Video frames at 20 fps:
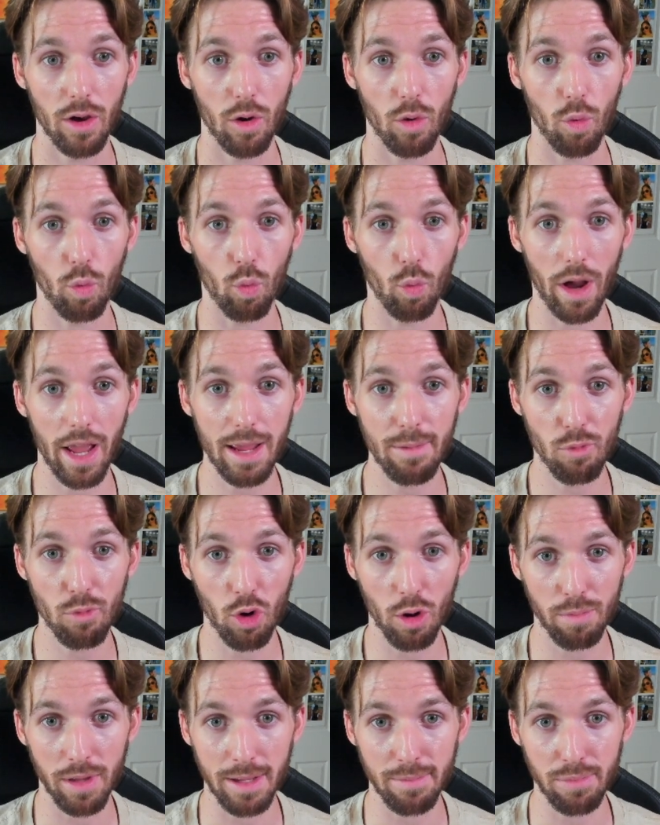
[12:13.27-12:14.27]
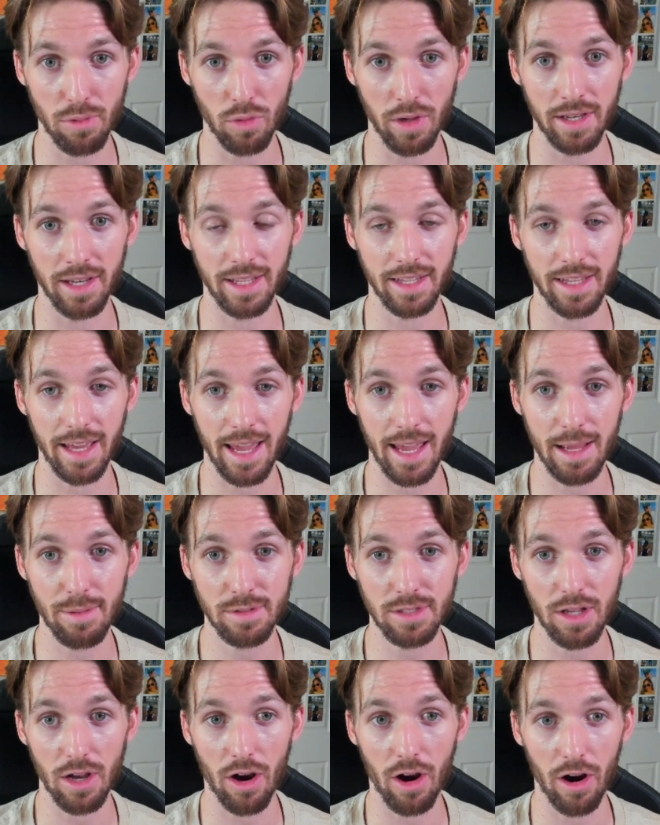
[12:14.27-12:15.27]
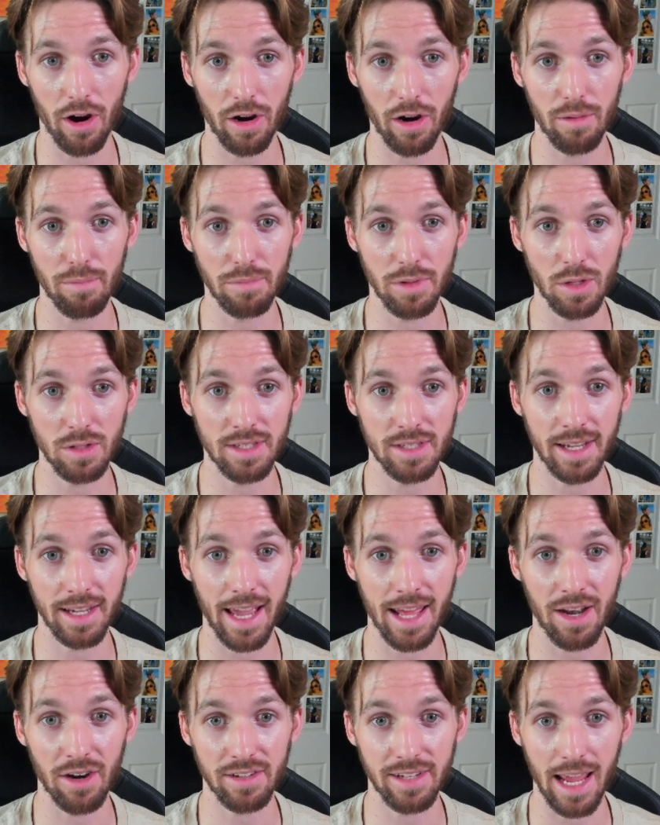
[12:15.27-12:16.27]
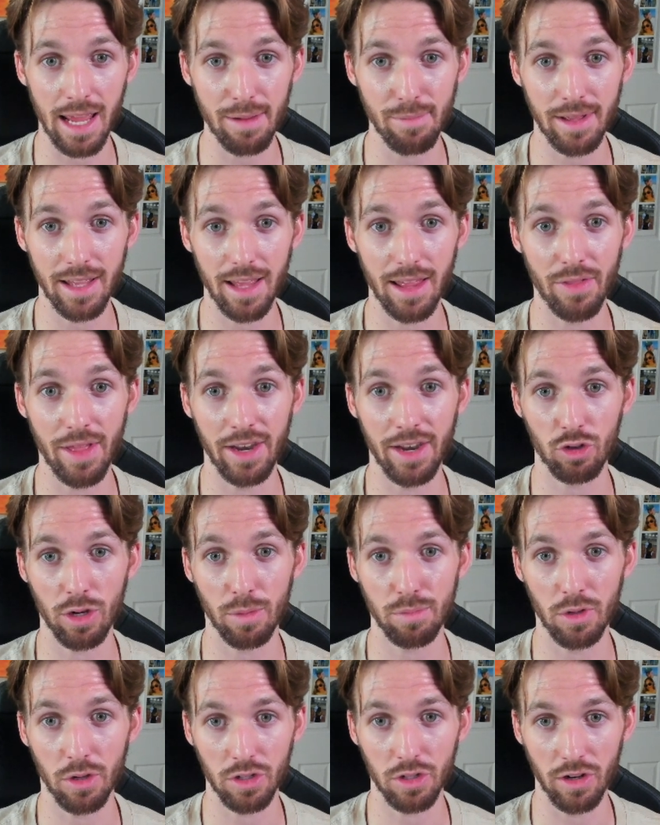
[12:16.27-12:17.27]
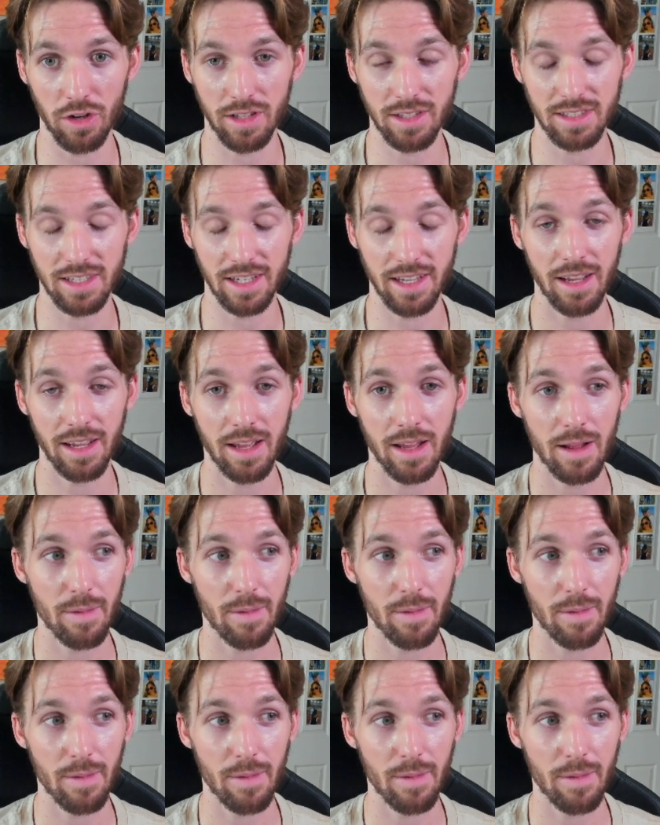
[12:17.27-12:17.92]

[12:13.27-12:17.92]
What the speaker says: Way more people into games, art, music, entertainment than a cryptocurrency.